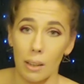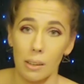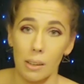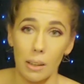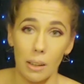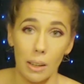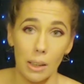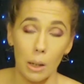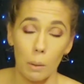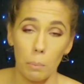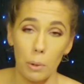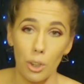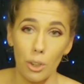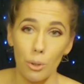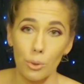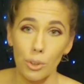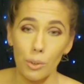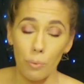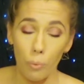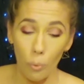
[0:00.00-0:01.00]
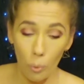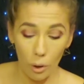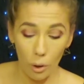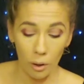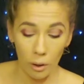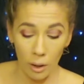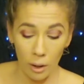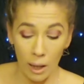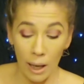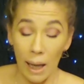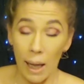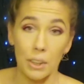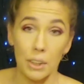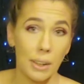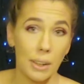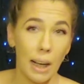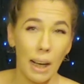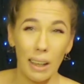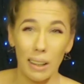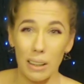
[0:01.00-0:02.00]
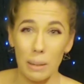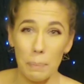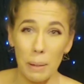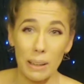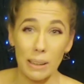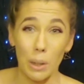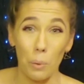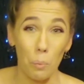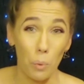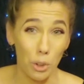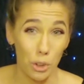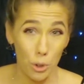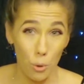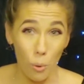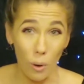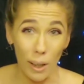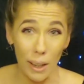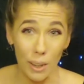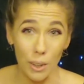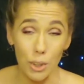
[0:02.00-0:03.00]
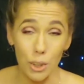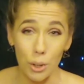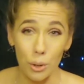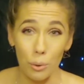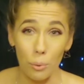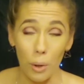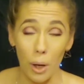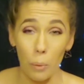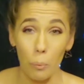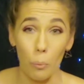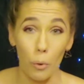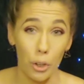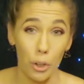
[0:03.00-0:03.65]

that this could be used for. It just kind of depends on what you're into and what